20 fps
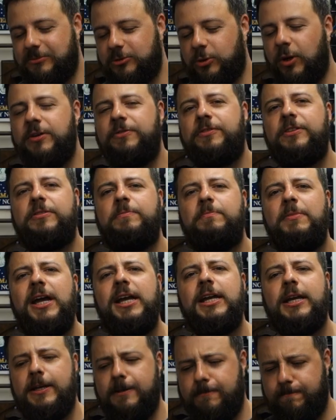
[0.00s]
25th of
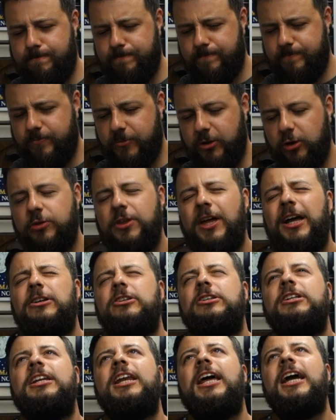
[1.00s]
May,
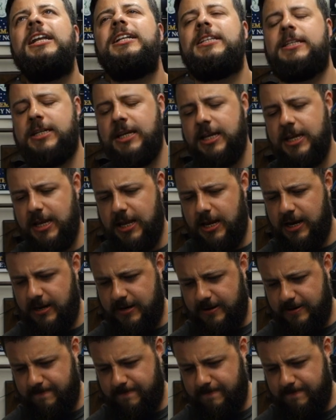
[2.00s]
2018.